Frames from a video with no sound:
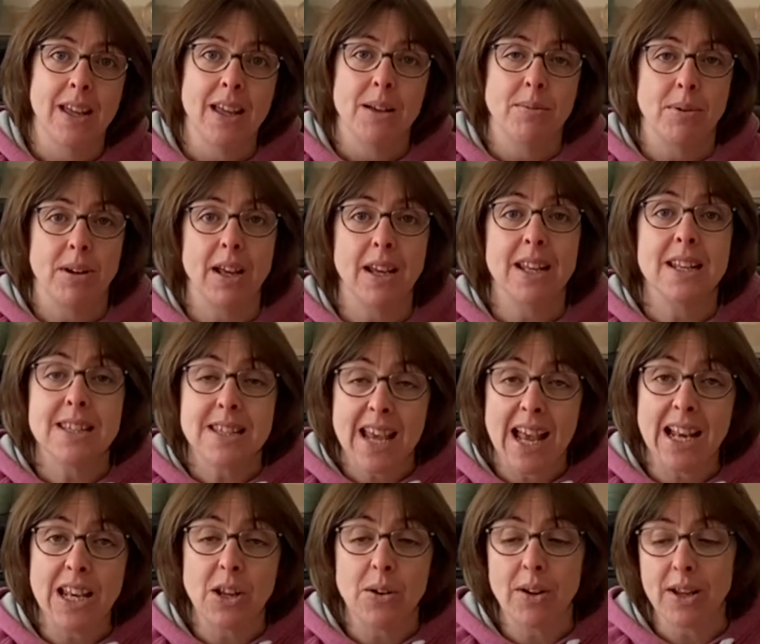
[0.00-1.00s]
But I can
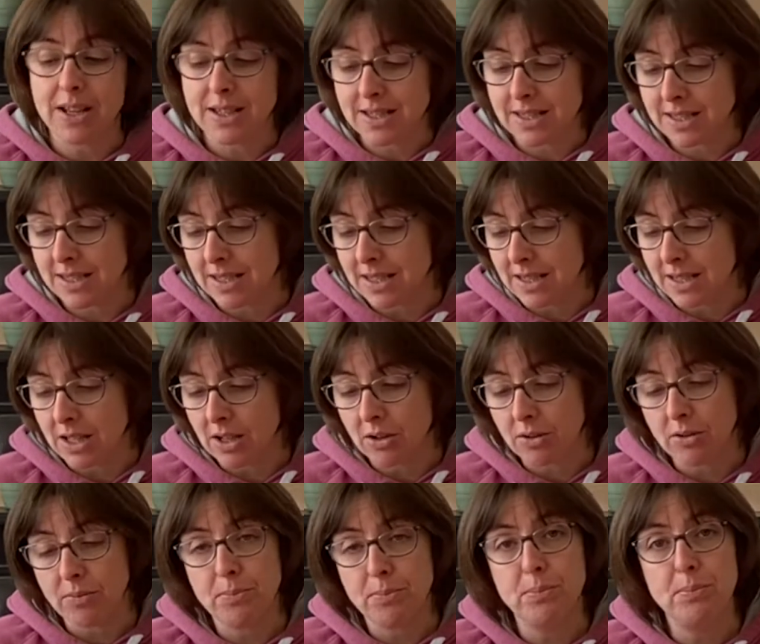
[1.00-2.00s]
tell you it's the
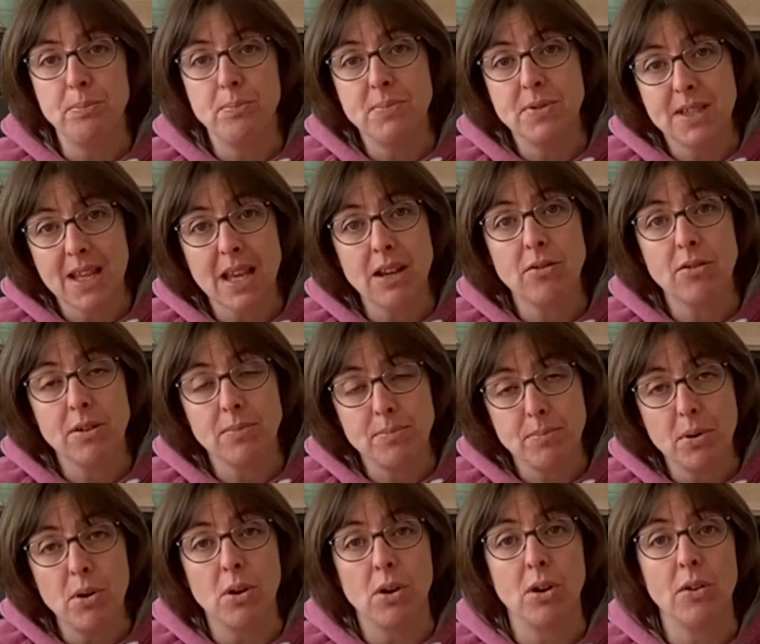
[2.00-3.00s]
sacred
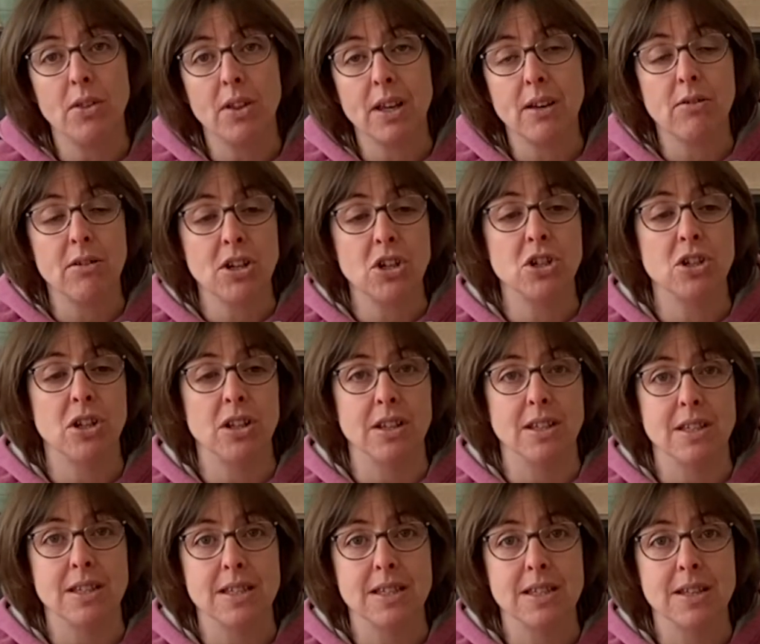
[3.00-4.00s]
book of the
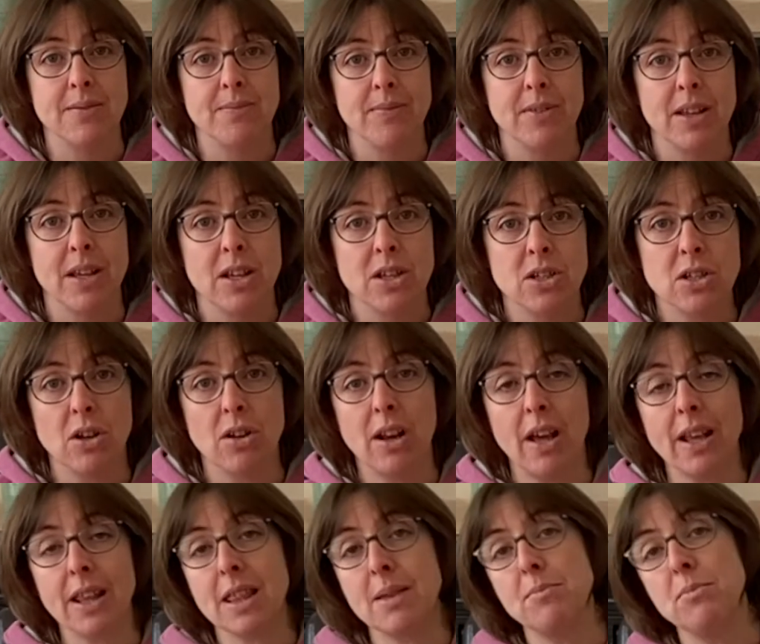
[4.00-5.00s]
Christians. So
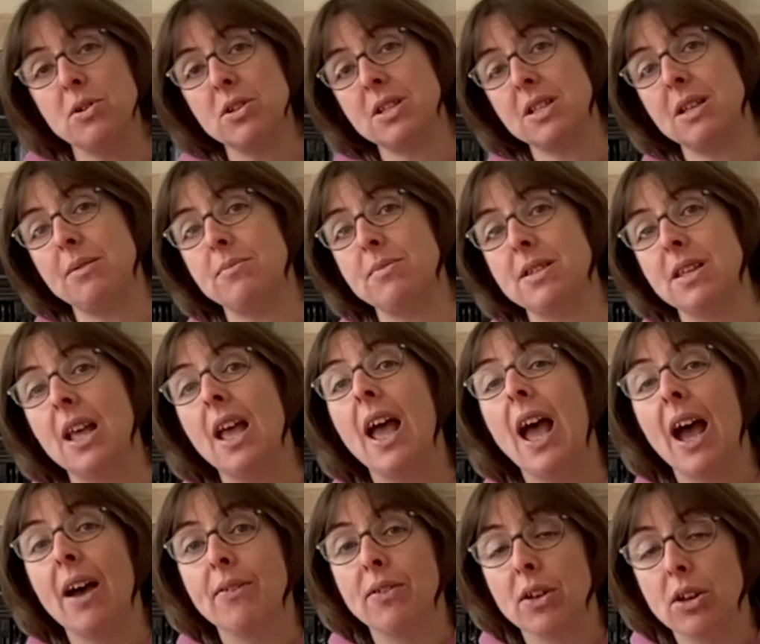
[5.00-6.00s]
like the Muslims
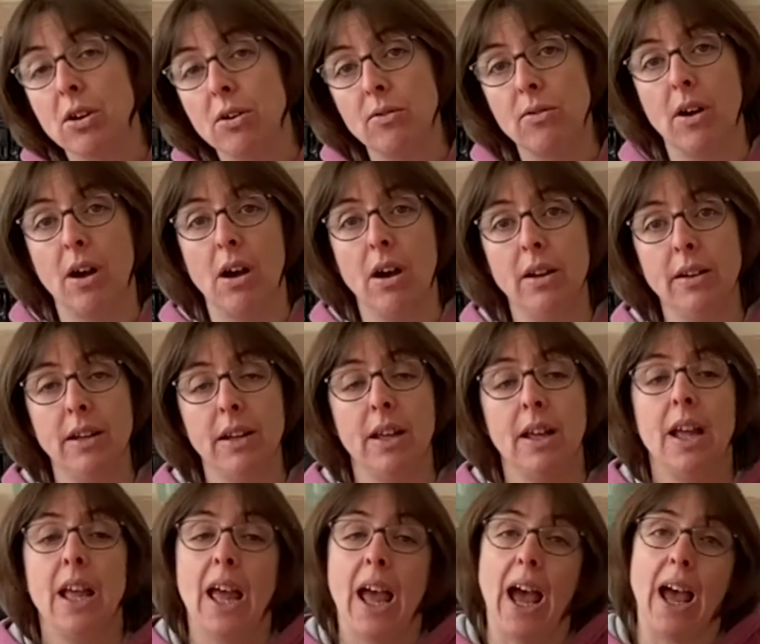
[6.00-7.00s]
have the Quran
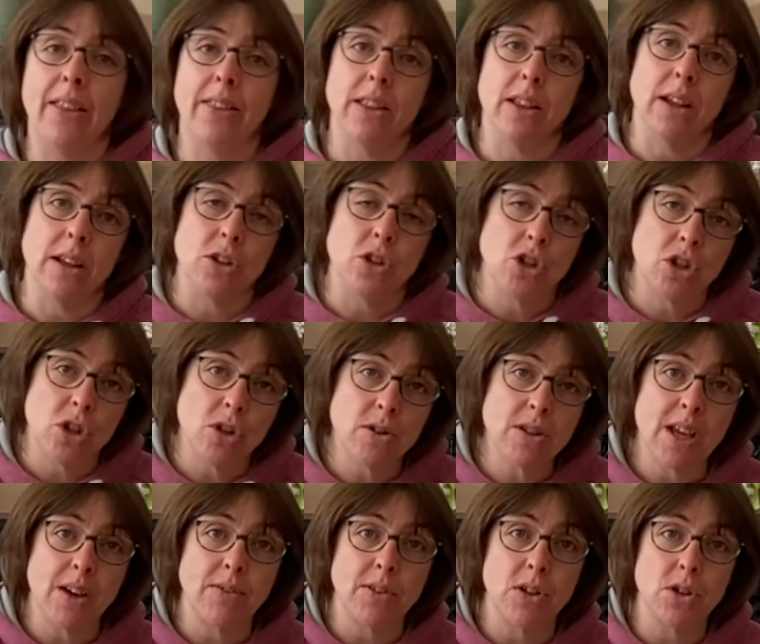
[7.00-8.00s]
and the Jews
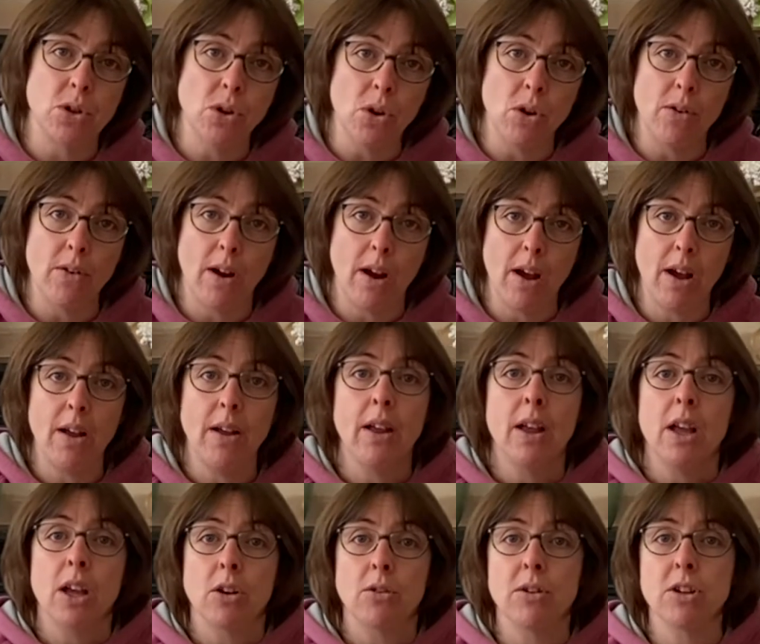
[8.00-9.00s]
have the Torah,
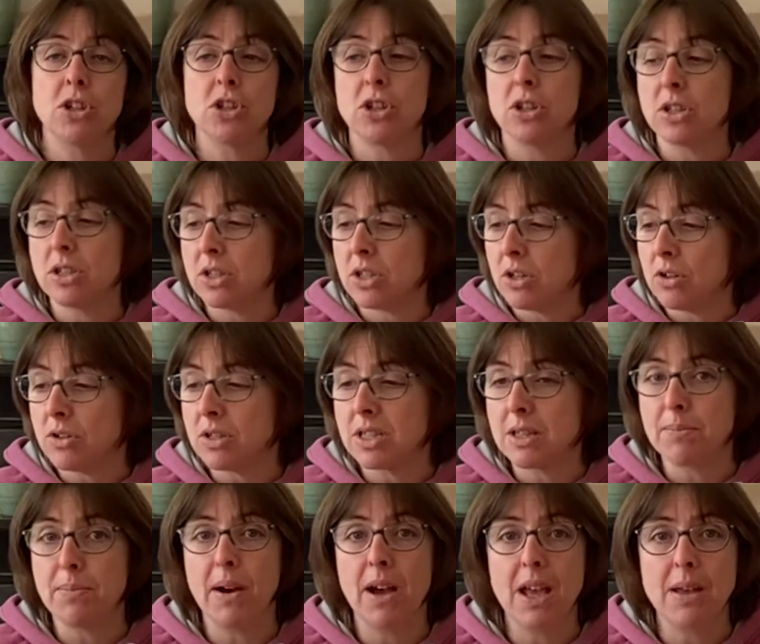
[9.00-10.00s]
Christians use the
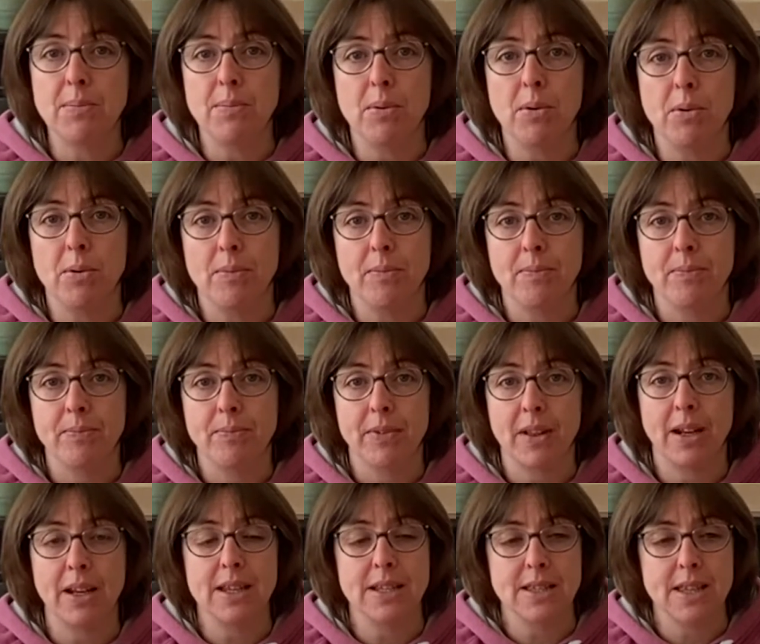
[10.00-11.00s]
Bible,
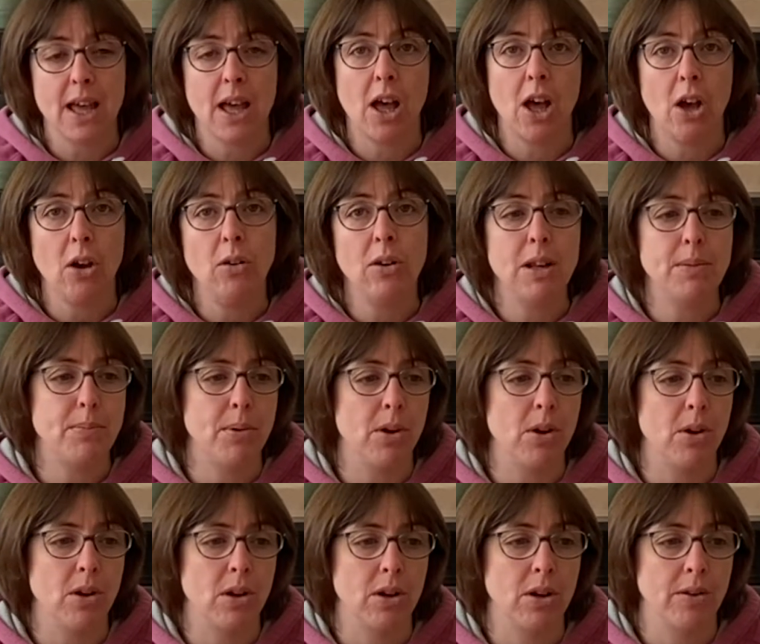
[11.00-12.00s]
and it's their holy book.